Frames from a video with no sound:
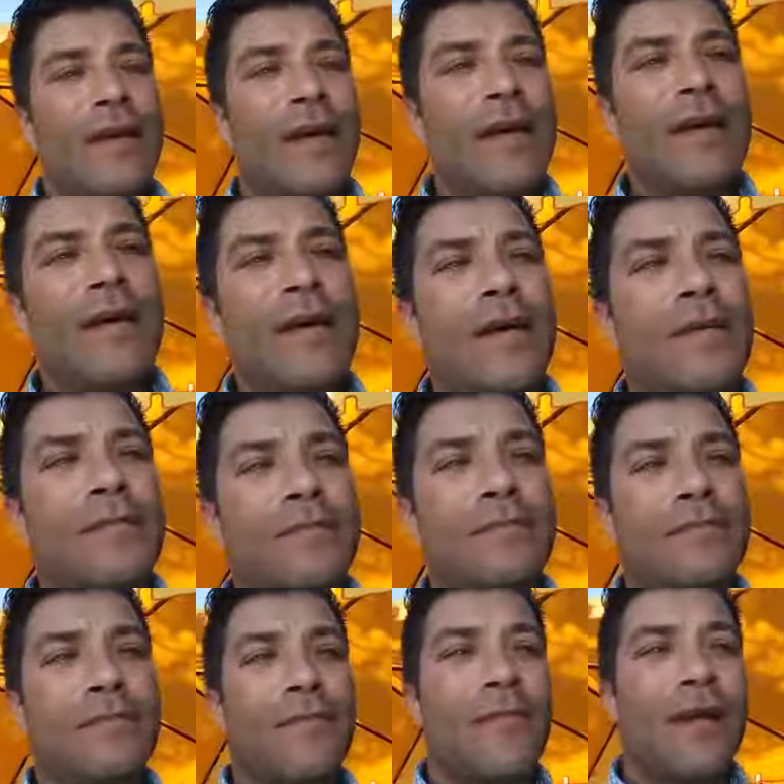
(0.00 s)
they, uh,
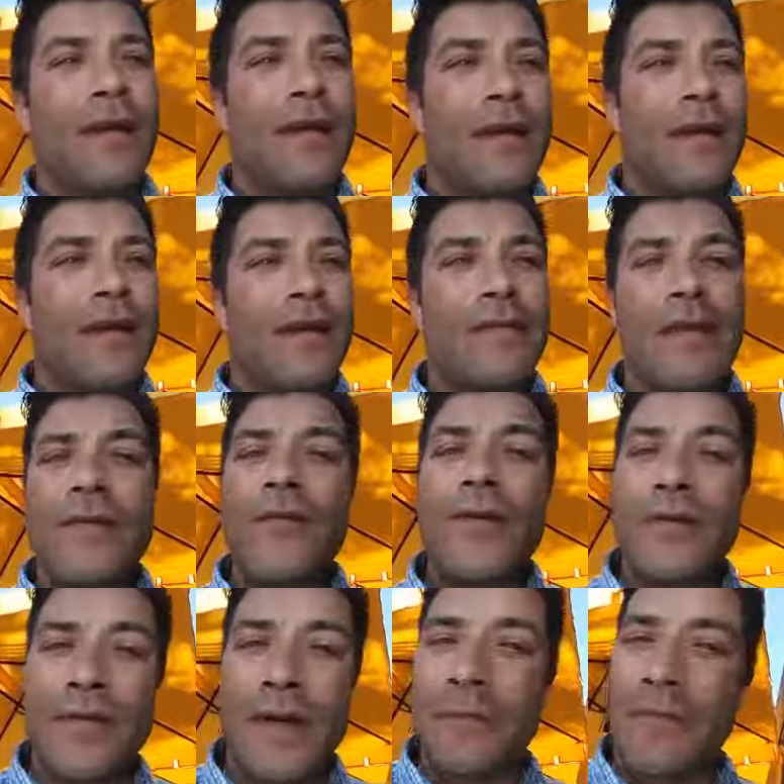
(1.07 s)
they
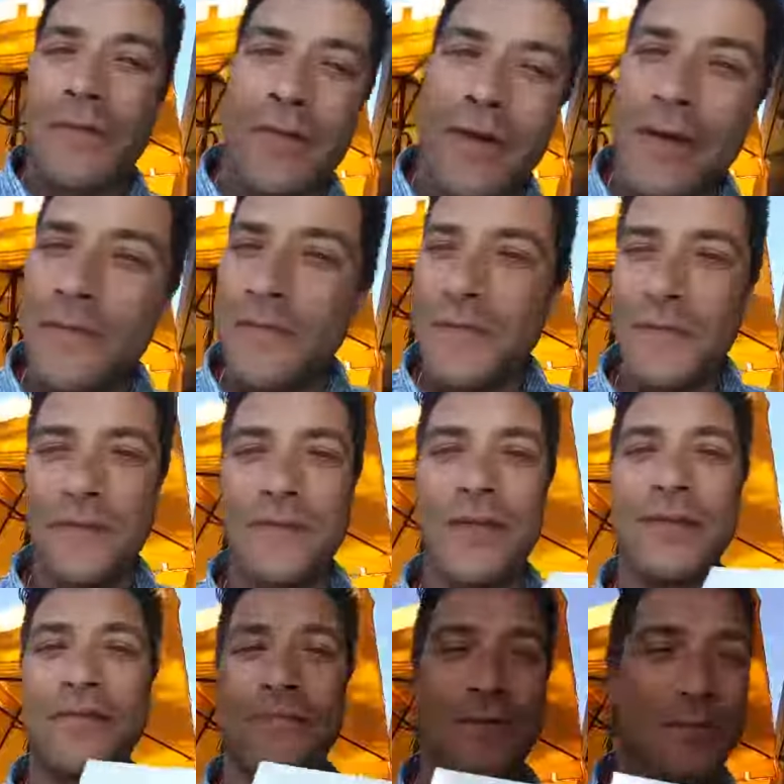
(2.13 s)
notice. I'm sorry, I'm a little
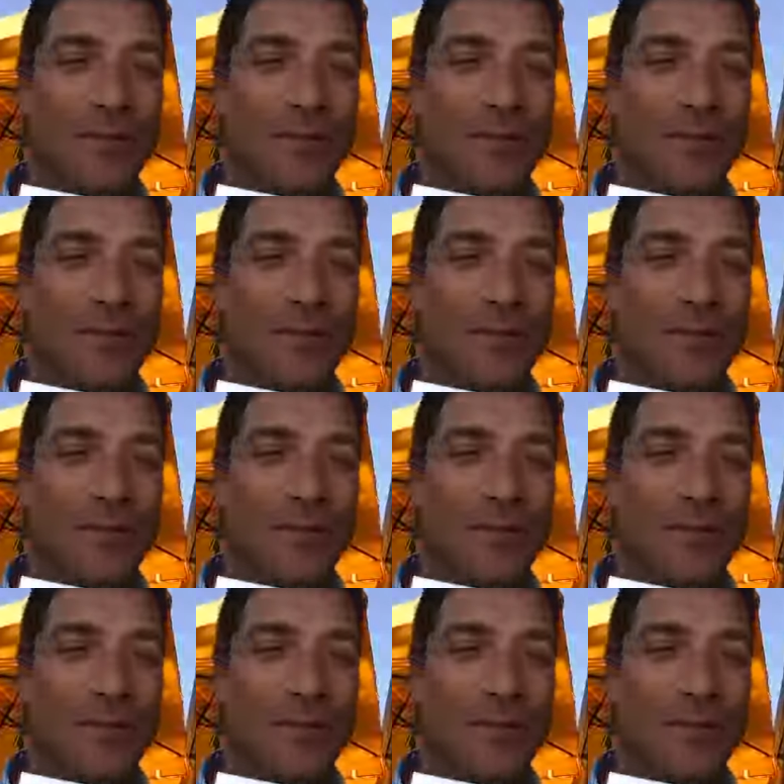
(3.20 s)
touched for